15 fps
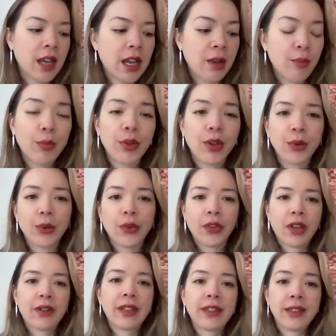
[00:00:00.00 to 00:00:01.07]
But
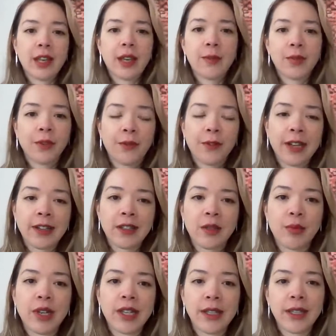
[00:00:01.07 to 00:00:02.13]
also in terms of
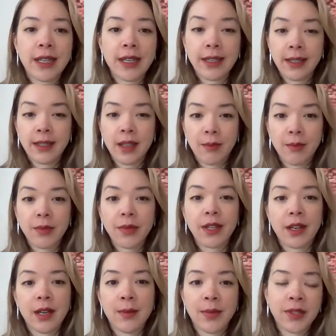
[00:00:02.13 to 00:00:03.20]
flexibility, some
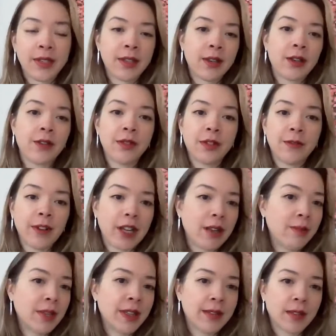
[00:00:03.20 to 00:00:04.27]
types of
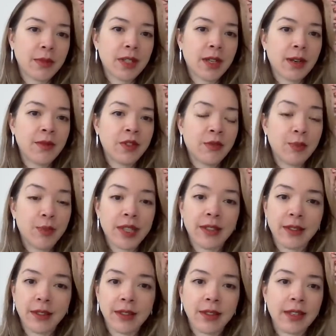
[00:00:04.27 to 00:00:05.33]
development, some types of
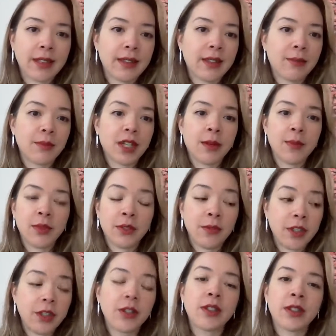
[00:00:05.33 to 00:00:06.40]
businesses, some types
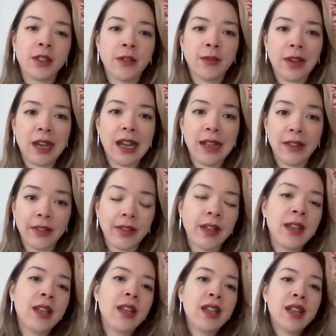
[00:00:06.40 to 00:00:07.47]
of use of land
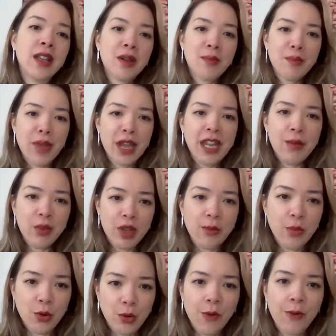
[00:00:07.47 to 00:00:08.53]
may be
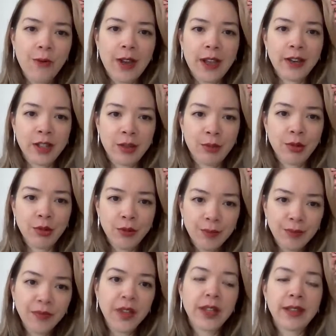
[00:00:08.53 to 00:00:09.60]
more
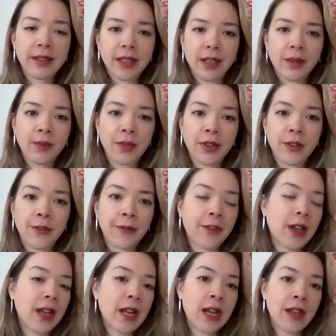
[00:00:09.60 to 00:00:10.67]
flexible in terms of
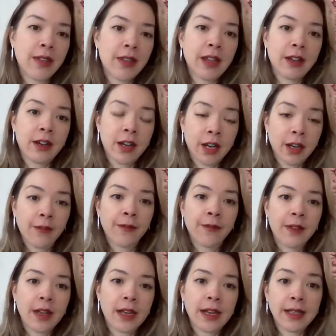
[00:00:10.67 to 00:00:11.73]
their kind
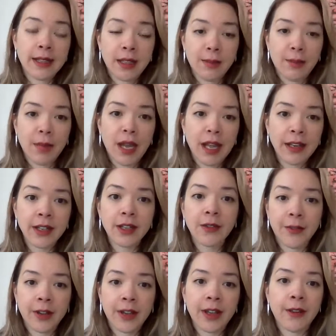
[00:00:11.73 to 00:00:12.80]
of demand
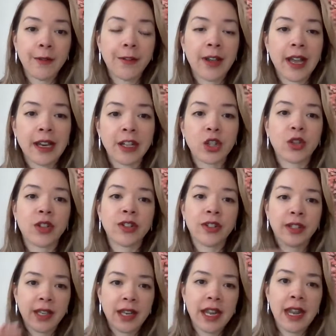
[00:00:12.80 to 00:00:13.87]
for
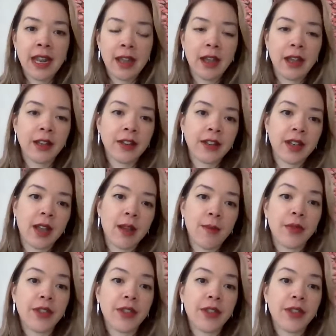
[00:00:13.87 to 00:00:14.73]
electricity and